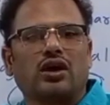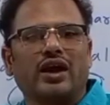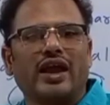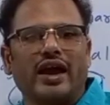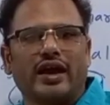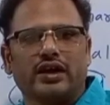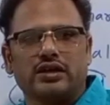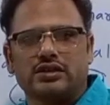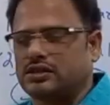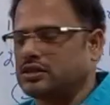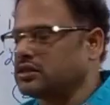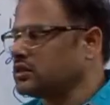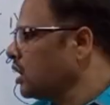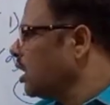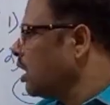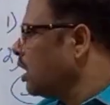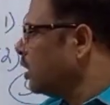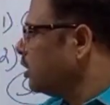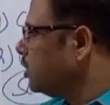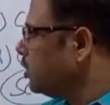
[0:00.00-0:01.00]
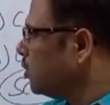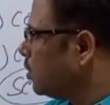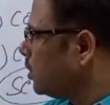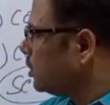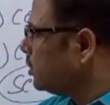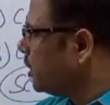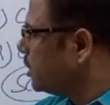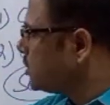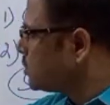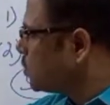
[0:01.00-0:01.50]
glands.
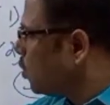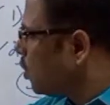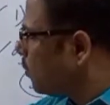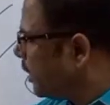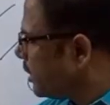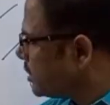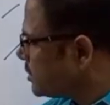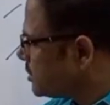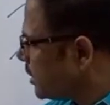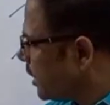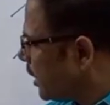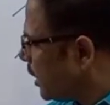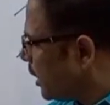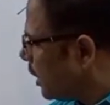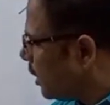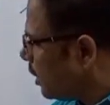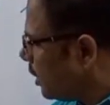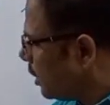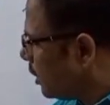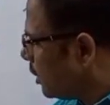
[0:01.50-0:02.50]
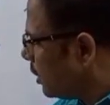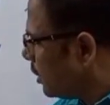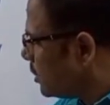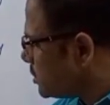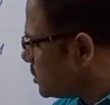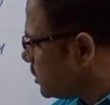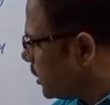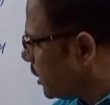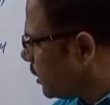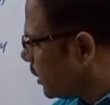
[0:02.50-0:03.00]
This goblet cell
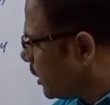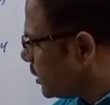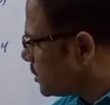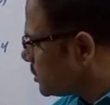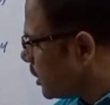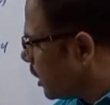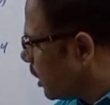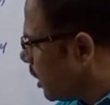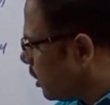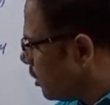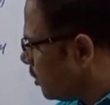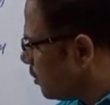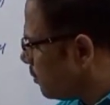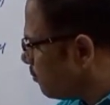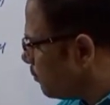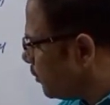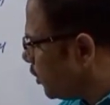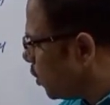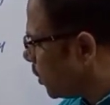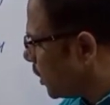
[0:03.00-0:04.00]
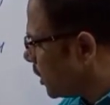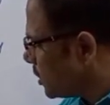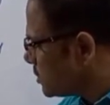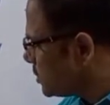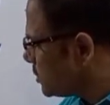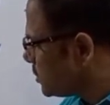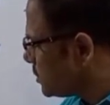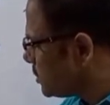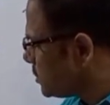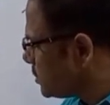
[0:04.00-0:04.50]
secretes the
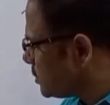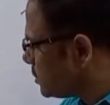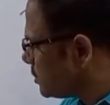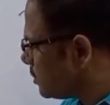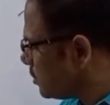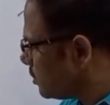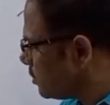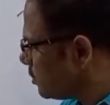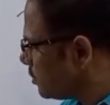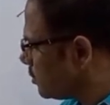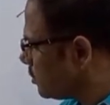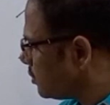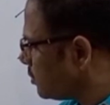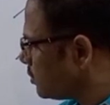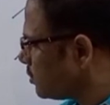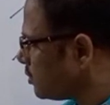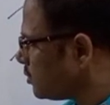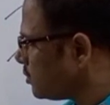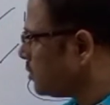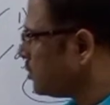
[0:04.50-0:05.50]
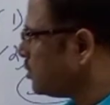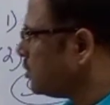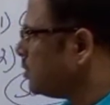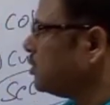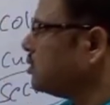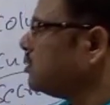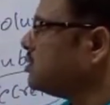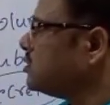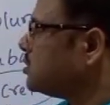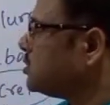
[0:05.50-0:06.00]
mucus.
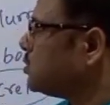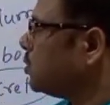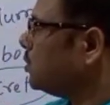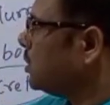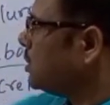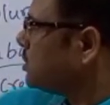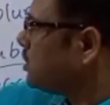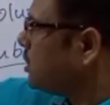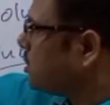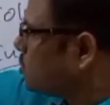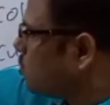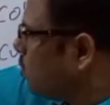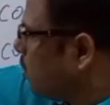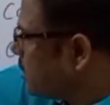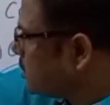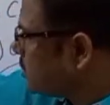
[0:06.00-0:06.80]
So this is called